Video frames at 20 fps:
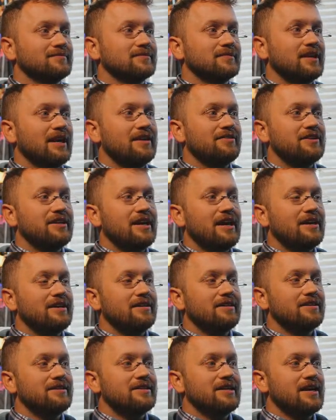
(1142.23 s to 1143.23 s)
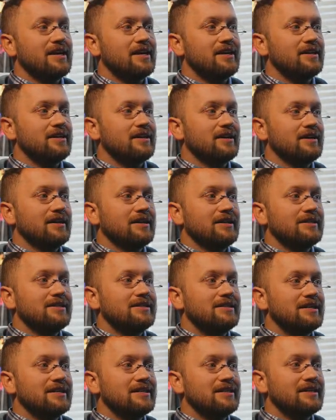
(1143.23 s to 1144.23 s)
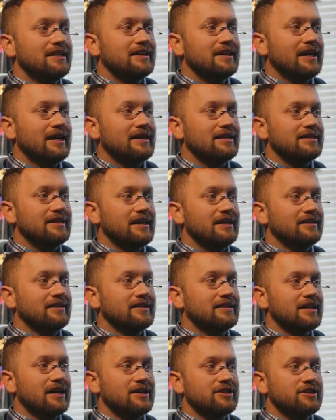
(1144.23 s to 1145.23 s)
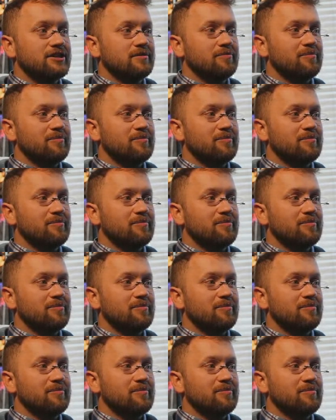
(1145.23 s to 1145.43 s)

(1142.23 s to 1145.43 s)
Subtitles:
at the end of the day, didn't get daily tension